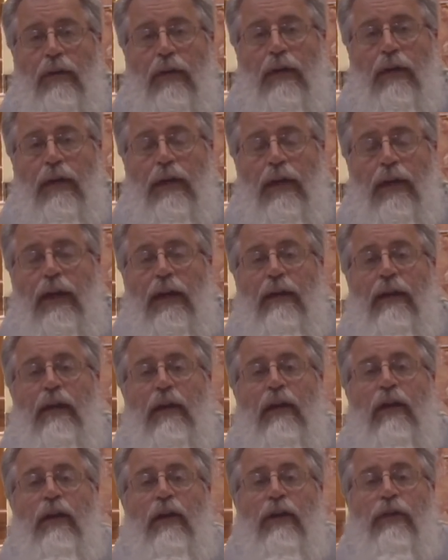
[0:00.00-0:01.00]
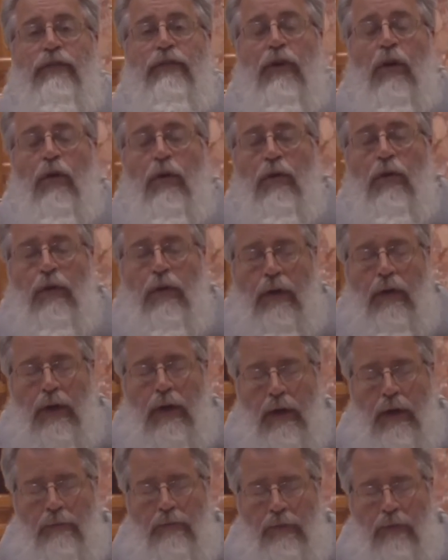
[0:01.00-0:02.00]
know. And so
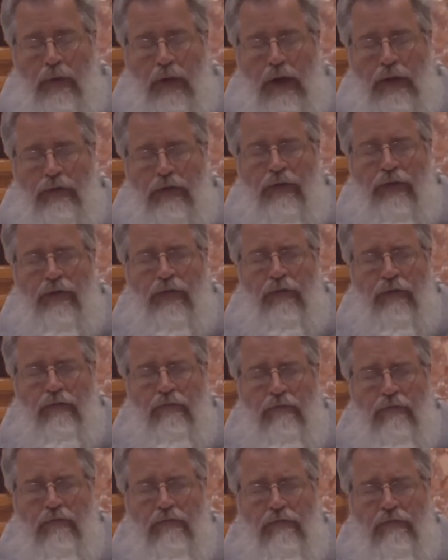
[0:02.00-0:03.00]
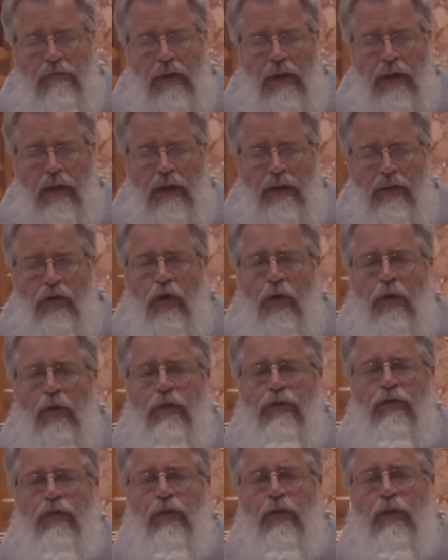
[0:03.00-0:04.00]
I just encourage
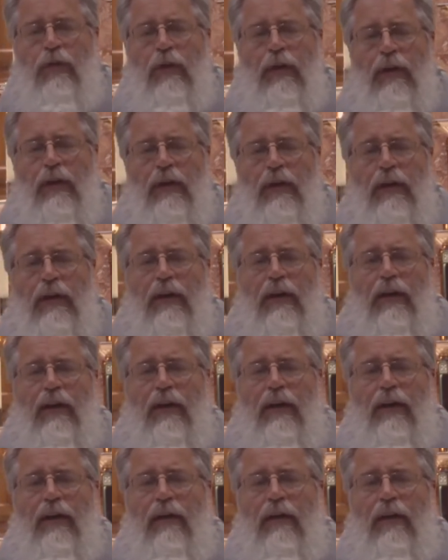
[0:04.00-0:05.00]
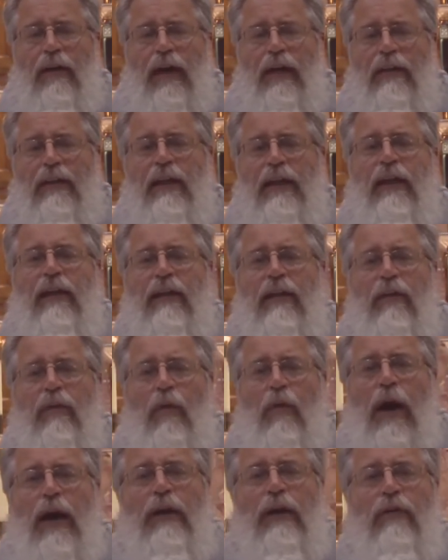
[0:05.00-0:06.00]
you. I think
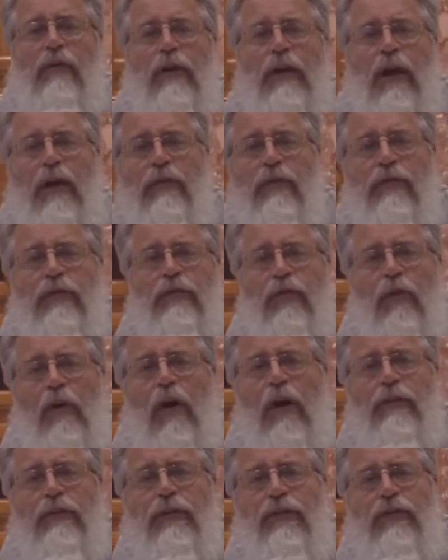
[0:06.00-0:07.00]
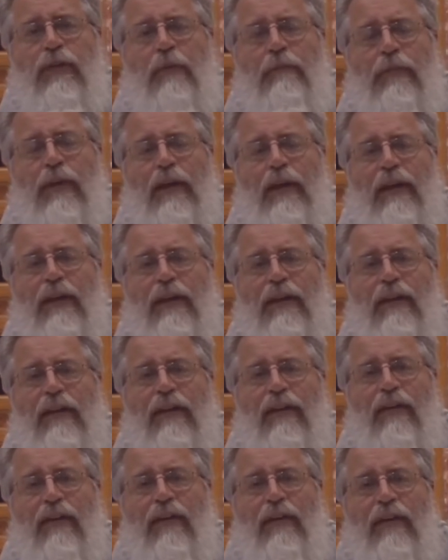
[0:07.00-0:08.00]
Weigel and others are on to something. You
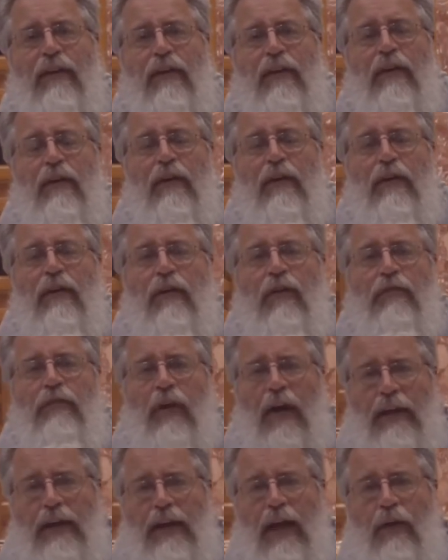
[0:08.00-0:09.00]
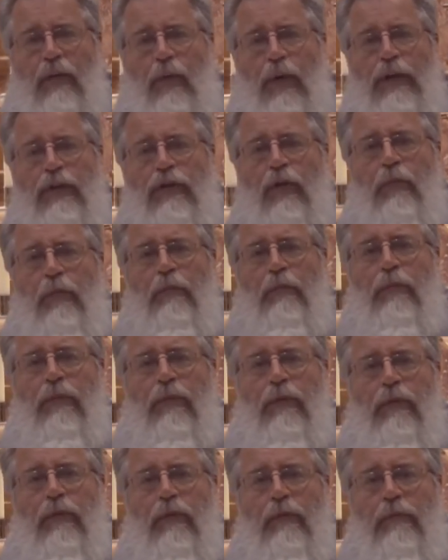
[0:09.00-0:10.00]
know. Find out when your
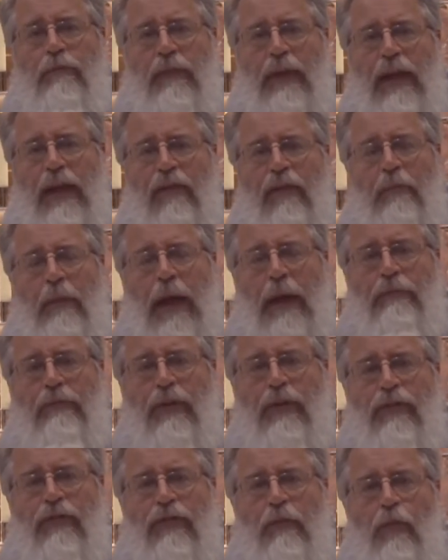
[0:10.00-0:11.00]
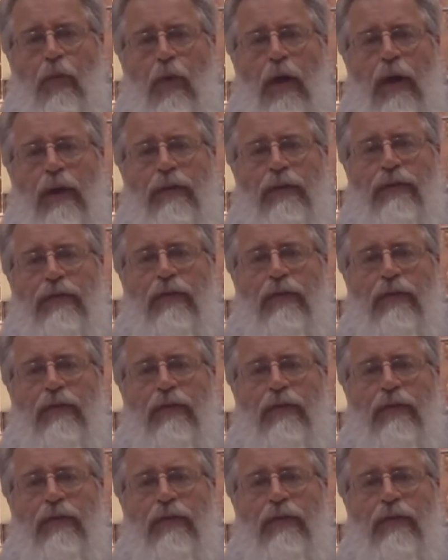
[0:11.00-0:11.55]
day of baptism was